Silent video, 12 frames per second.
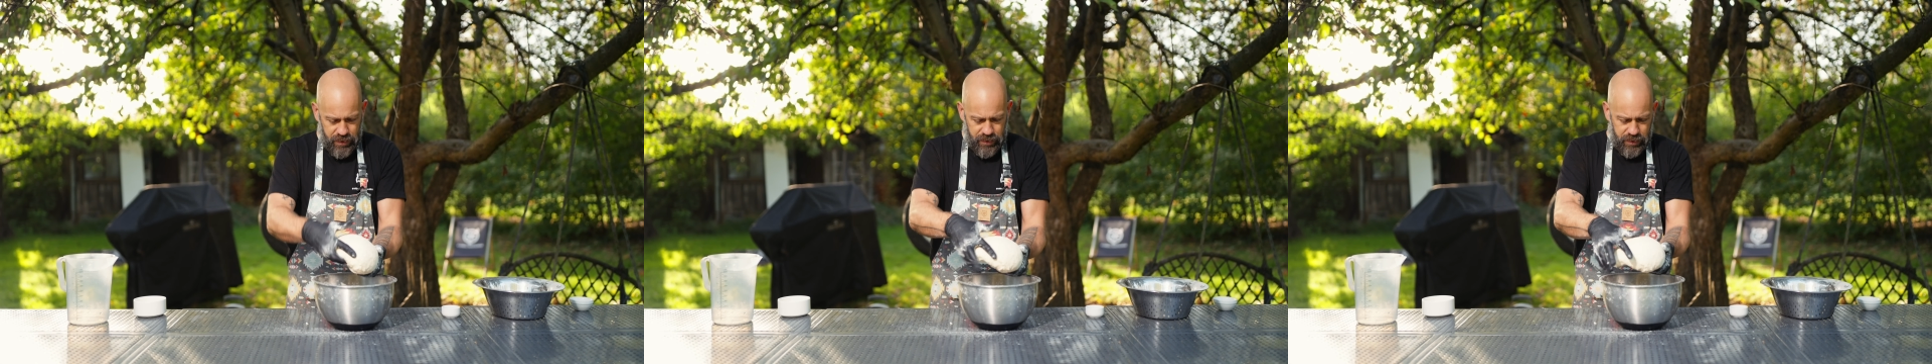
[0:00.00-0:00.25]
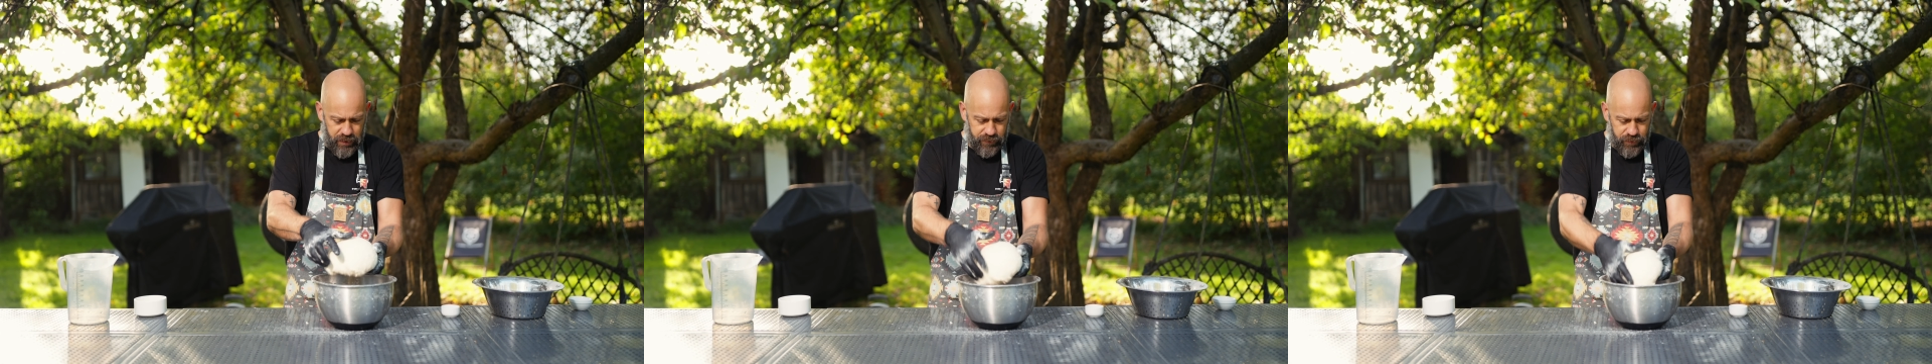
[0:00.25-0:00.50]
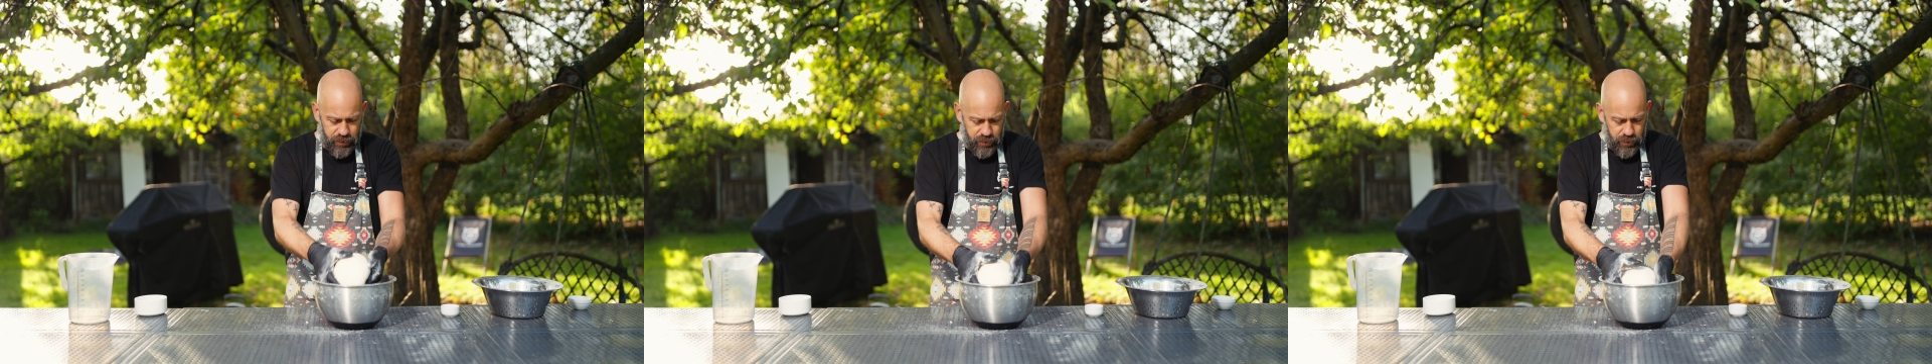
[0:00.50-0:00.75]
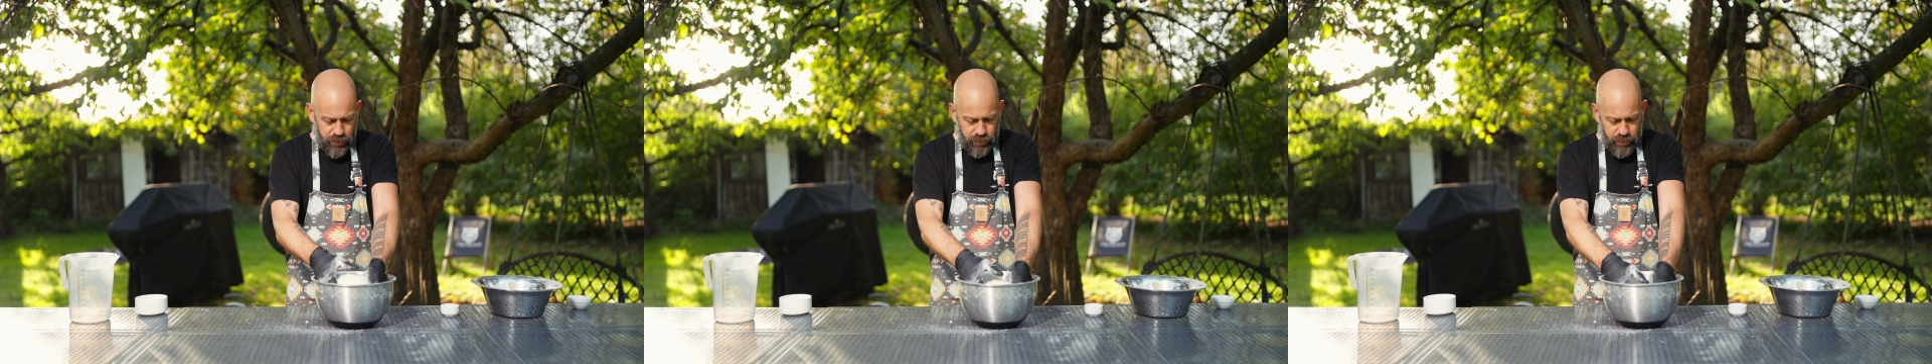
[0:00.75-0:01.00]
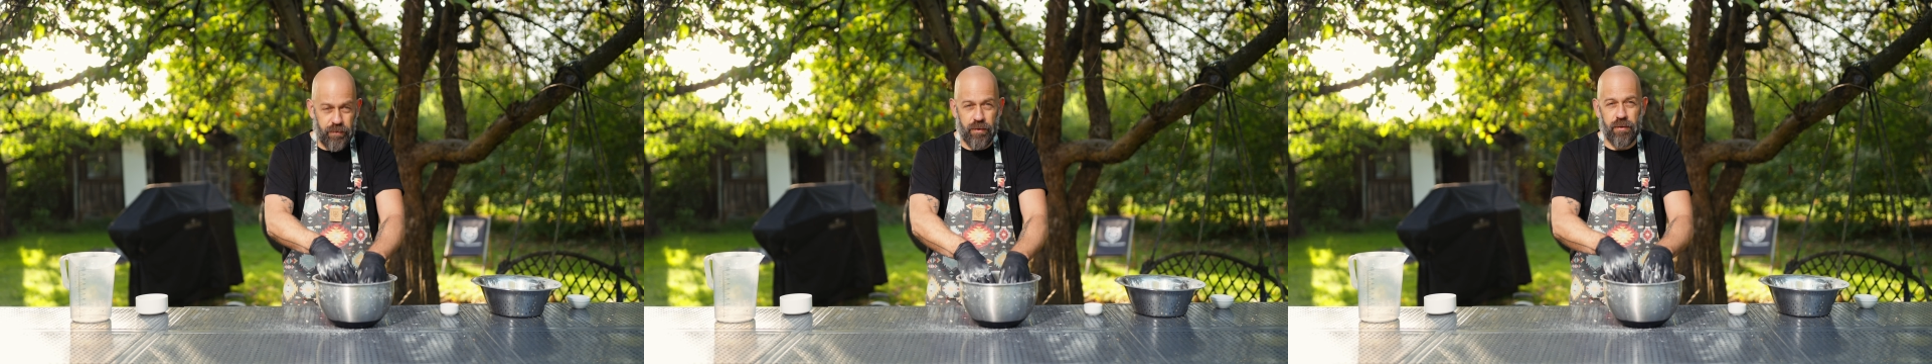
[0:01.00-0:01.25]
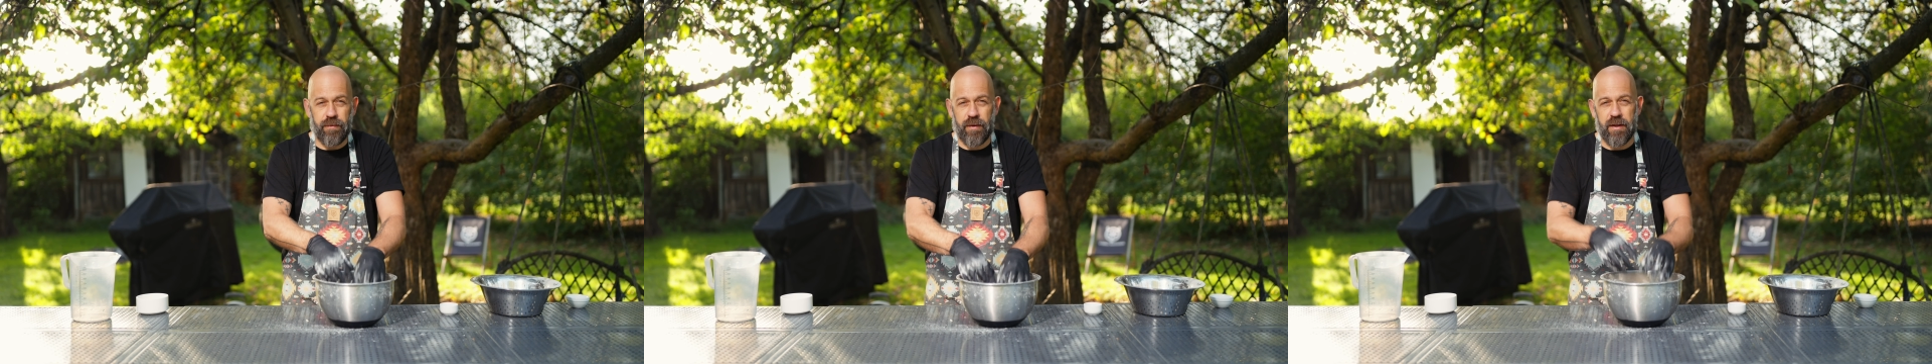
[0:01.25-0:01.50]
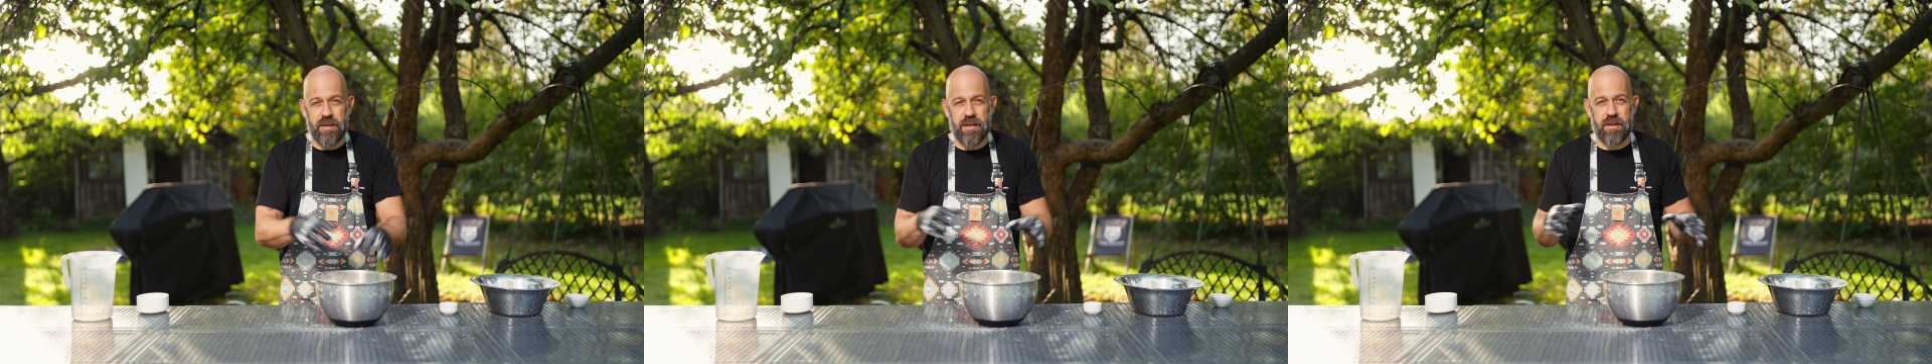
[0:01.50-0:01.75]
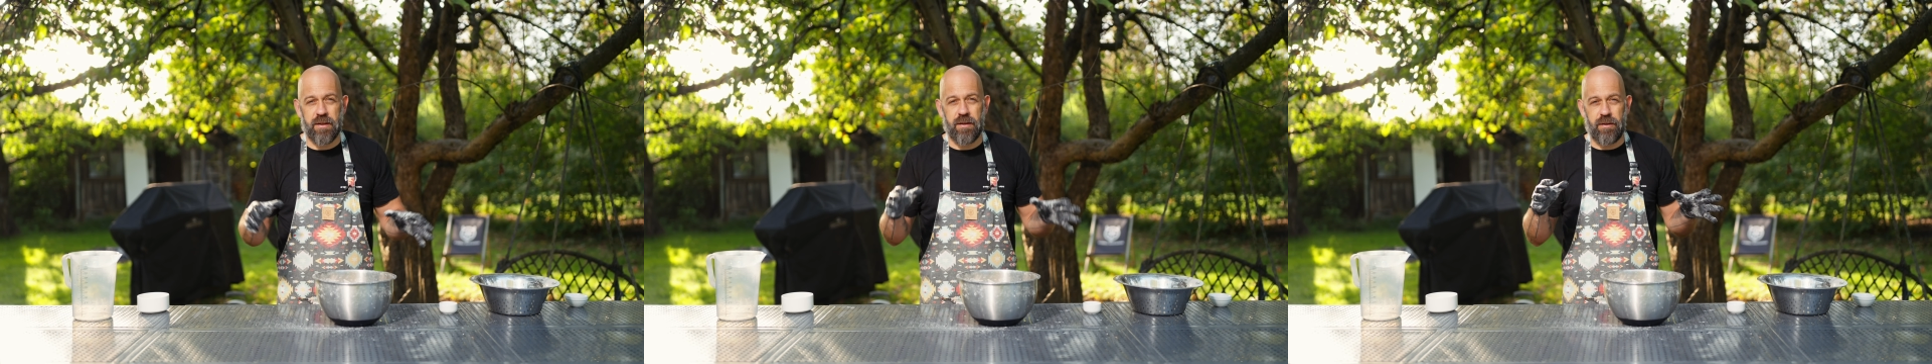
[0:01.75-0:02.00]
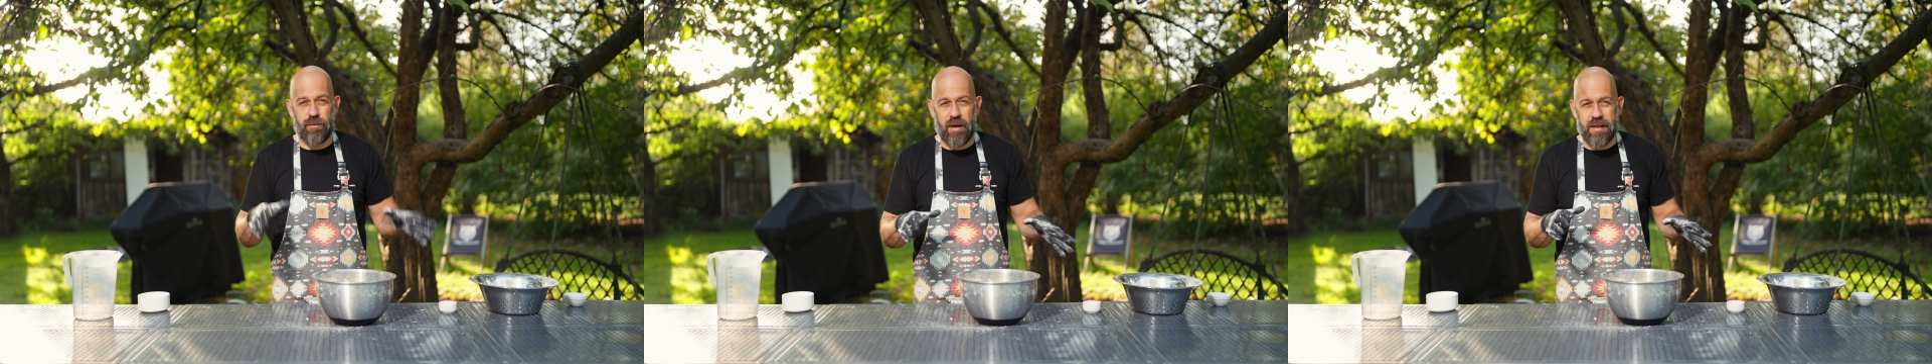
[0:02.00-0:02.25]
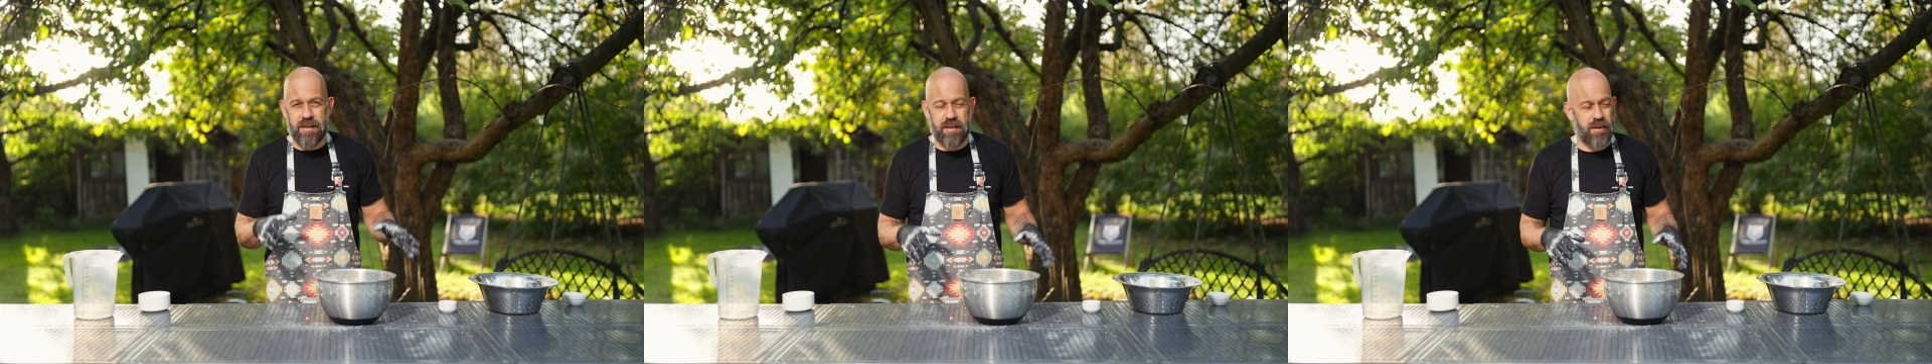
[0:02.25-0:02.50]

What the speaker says: and leave the dough for first rest,